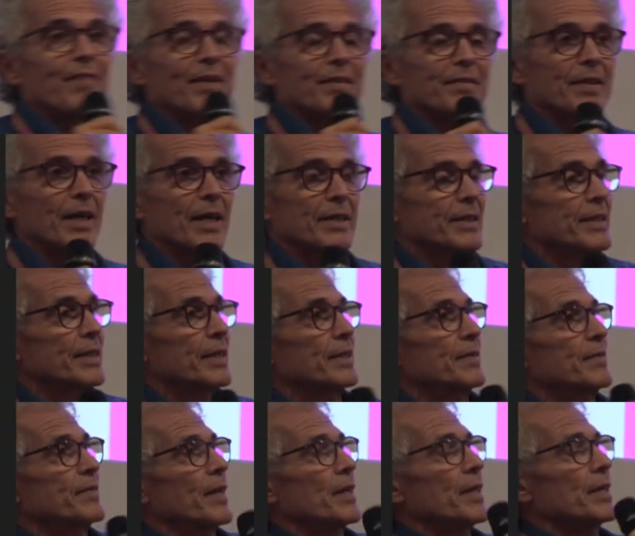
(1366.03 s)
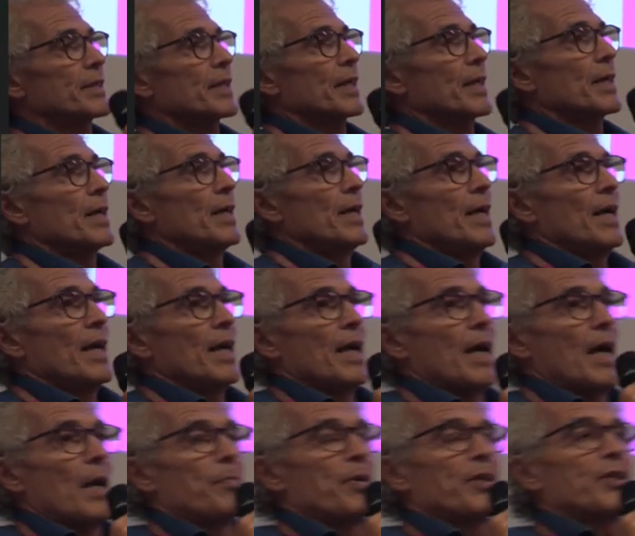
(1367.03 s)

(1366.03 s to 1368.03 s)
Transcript: fantastic. There is a, a